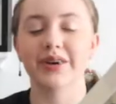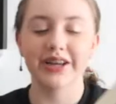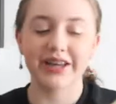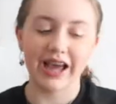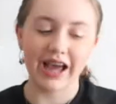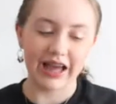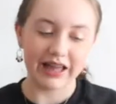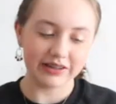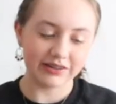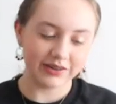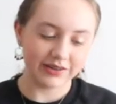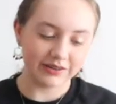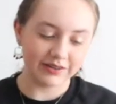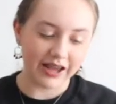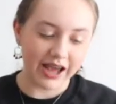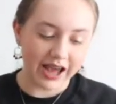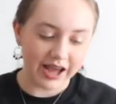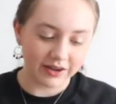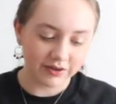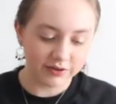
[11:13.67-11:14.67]
my cat
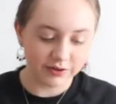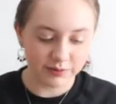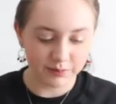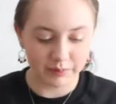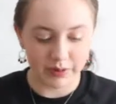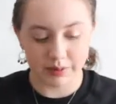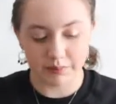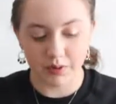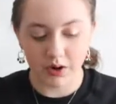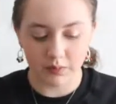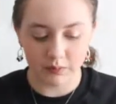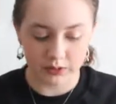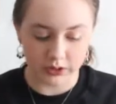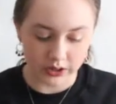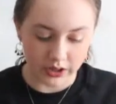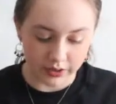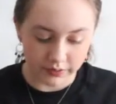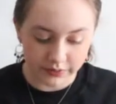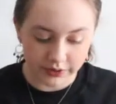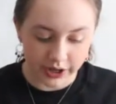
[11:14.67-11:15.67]
Stash. My mom
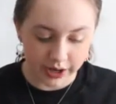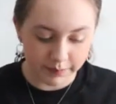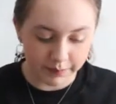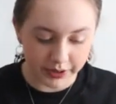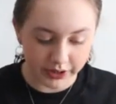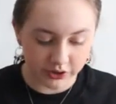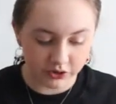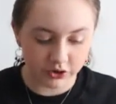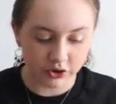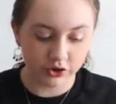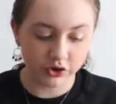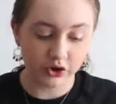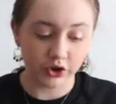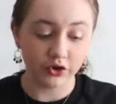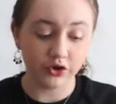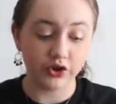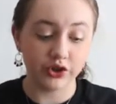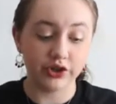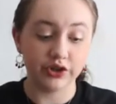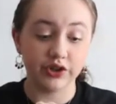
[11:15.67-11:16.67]
loved that picture so
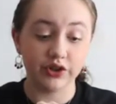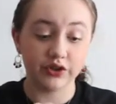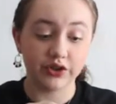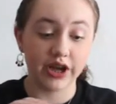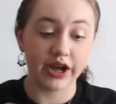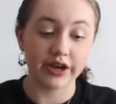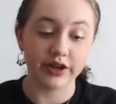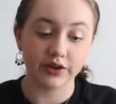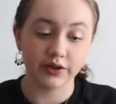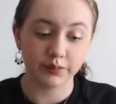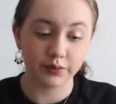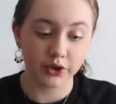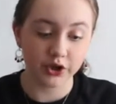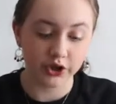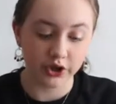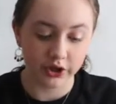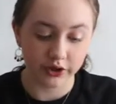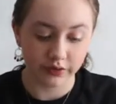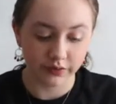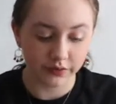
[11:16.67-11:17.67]
she decided to put
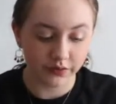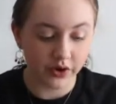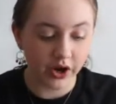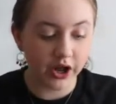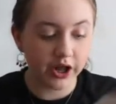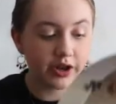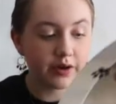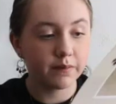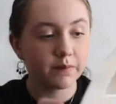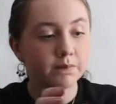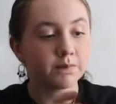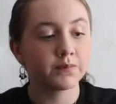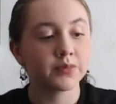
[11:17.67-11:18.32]
it on the front.